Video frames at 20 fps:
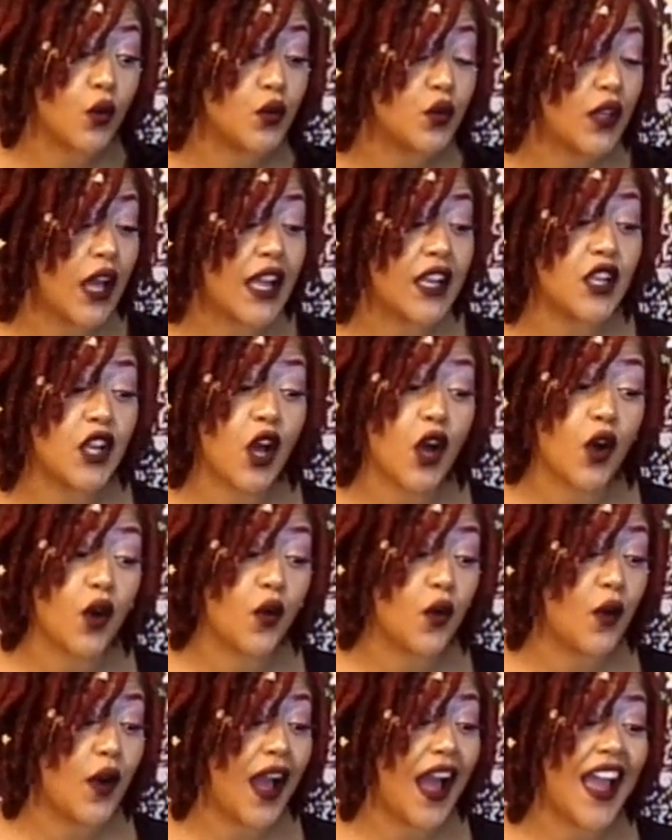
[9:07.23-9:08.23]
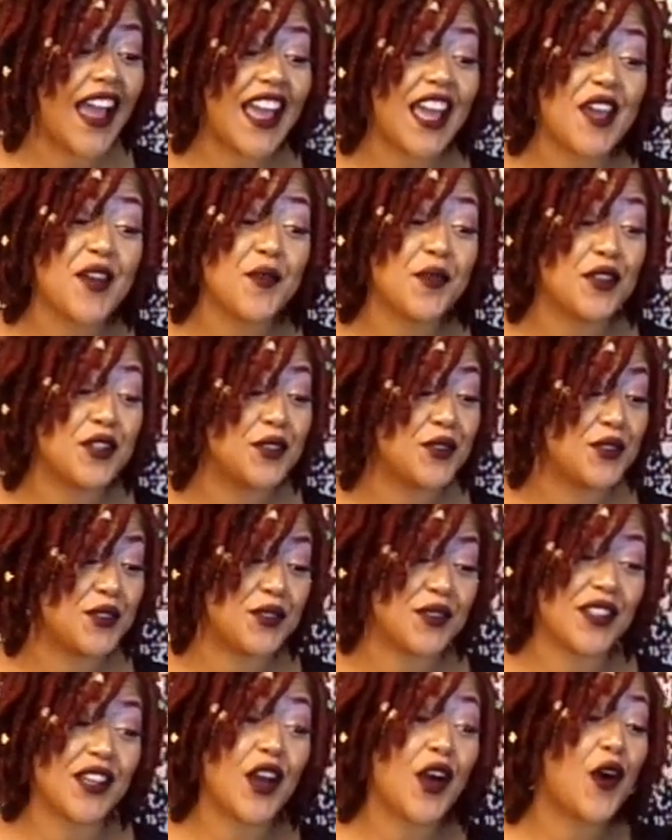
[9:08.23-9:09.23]
I know. I hate when you
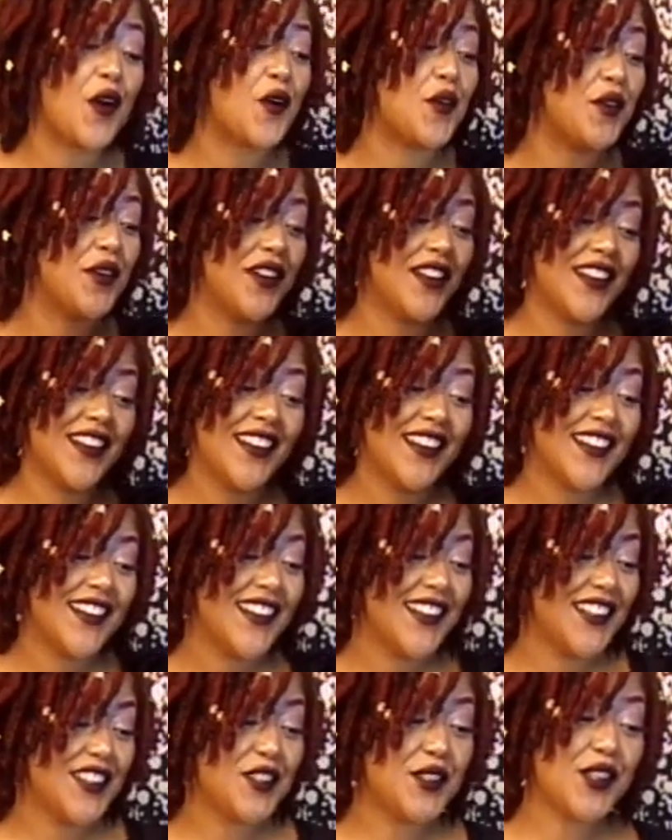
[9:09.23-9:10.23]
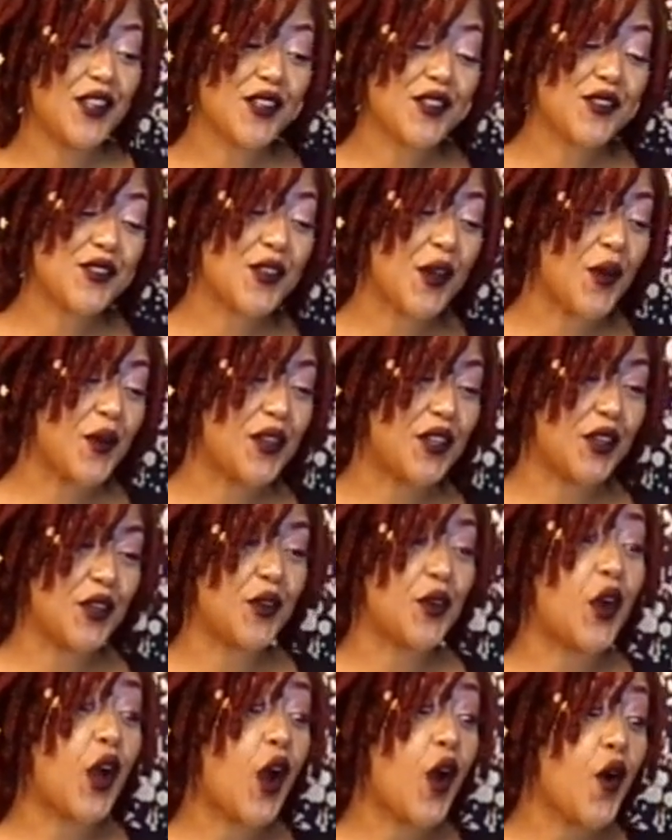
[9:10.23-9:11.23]
do. Go. You look so cute.
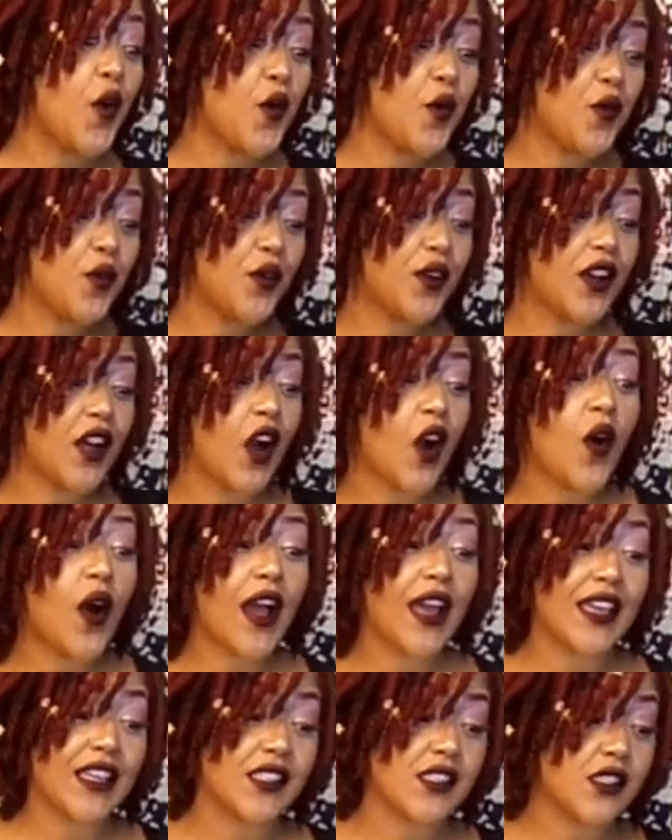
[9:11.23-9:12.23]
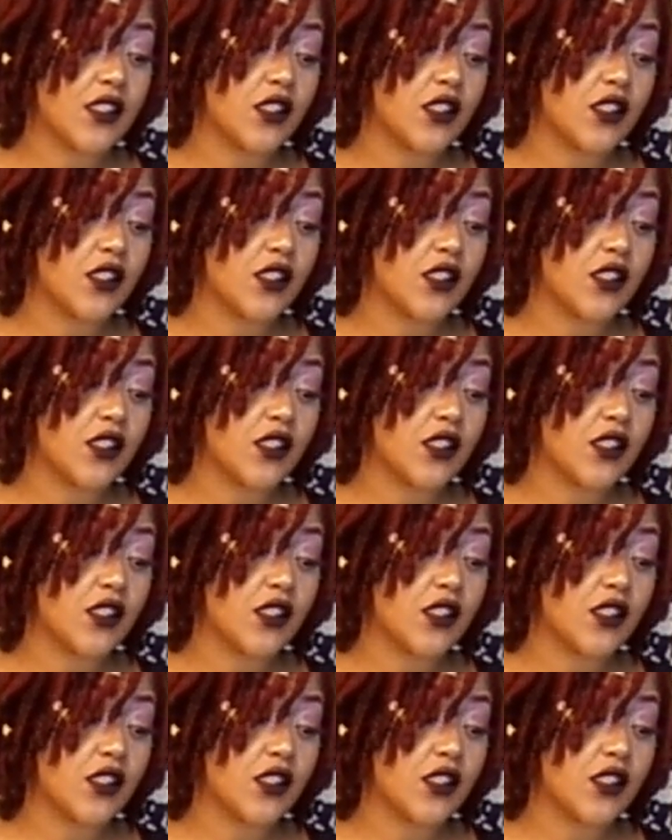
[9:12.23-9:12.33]
Go. Go, Ice.